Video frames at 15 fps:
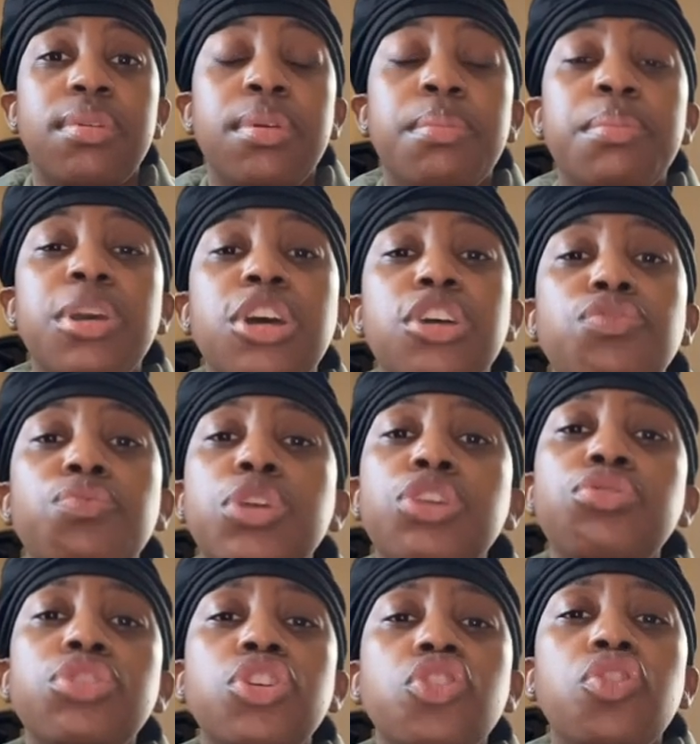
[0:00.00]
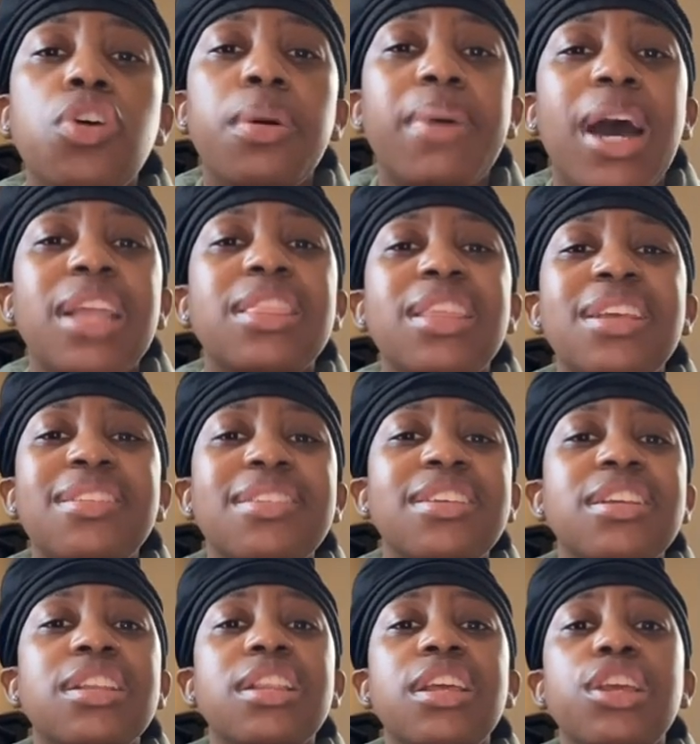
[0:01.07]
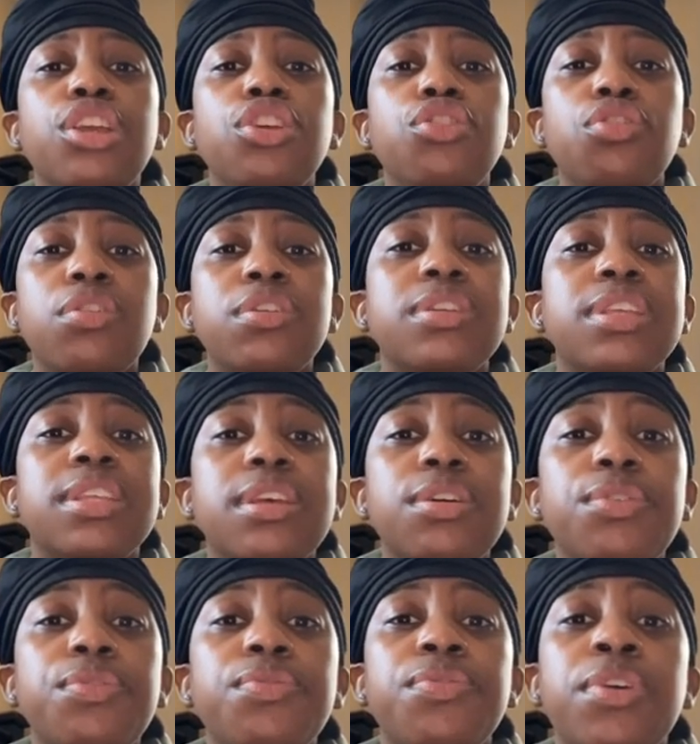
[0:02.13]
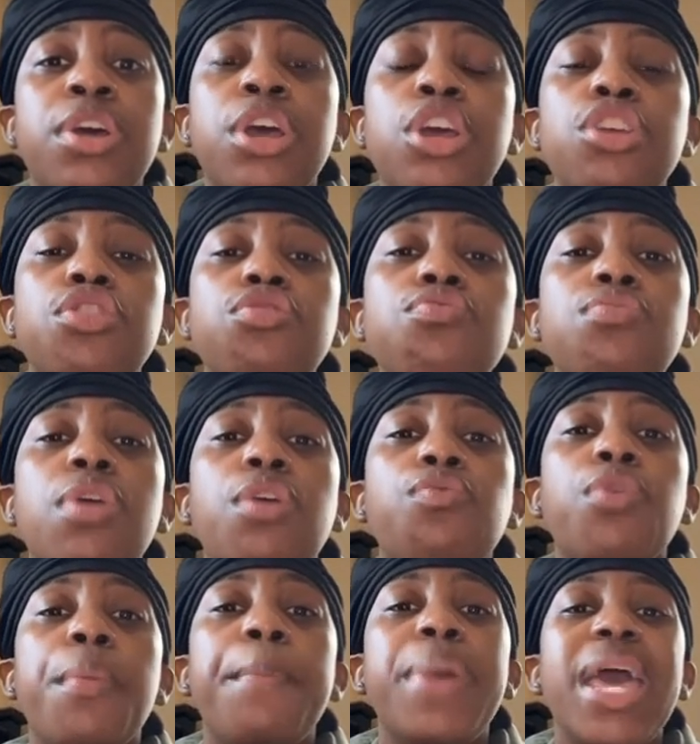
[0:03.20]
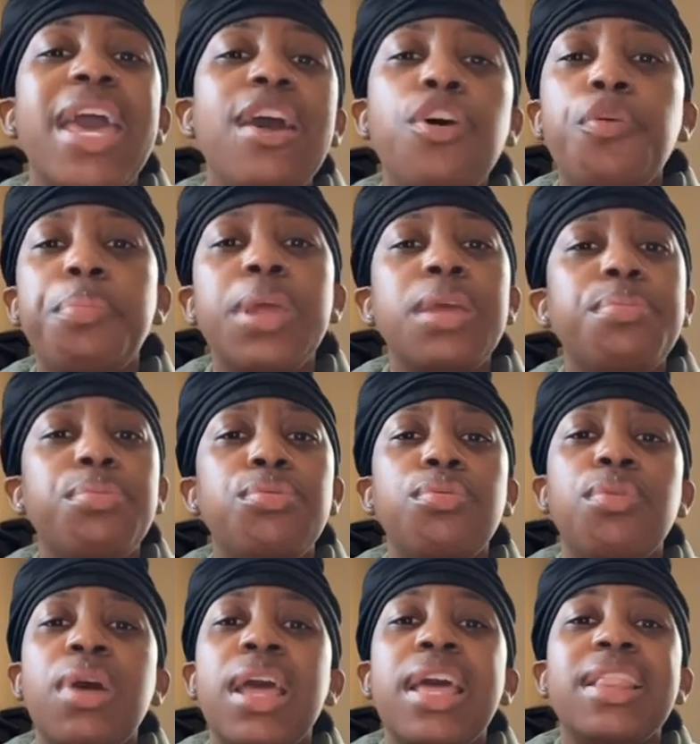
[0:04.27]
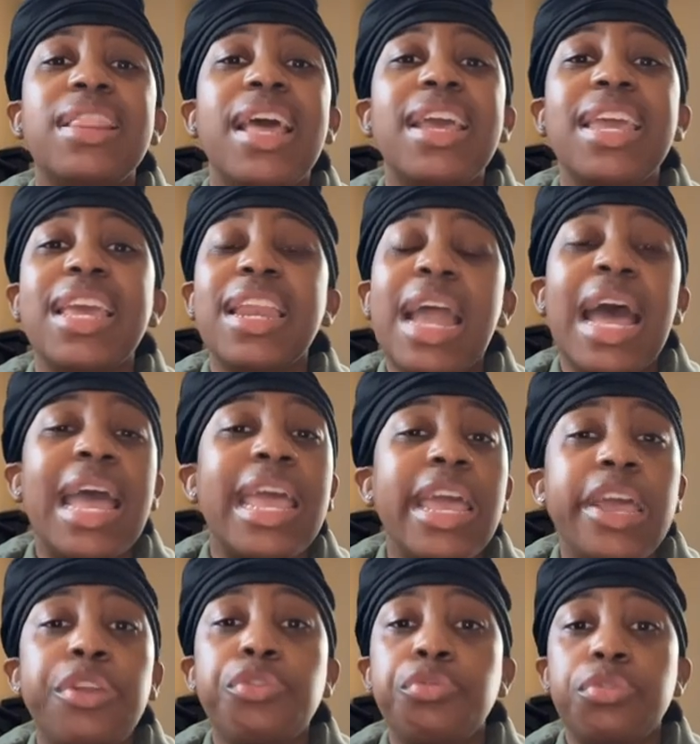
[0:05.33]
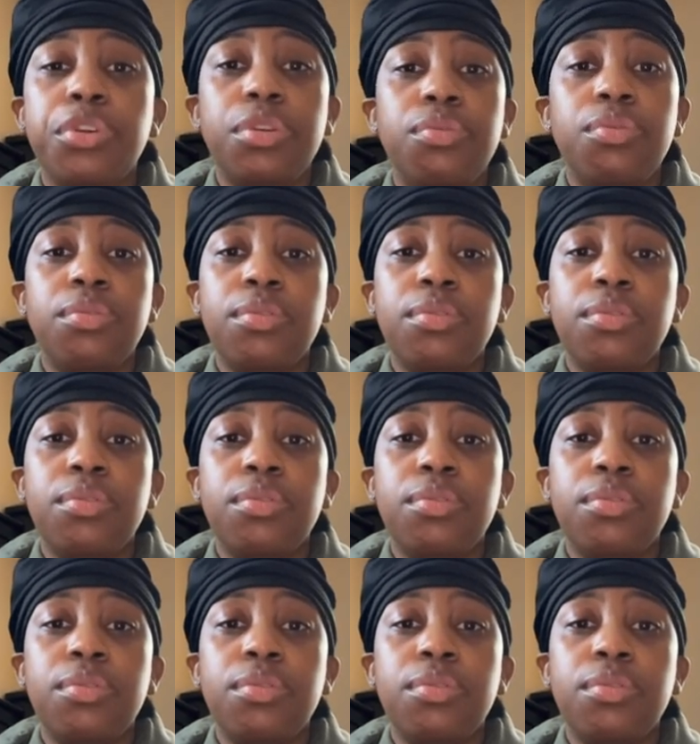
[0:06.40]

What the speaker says: Because when you show up authentically yourself, you repel people that cannot handle you.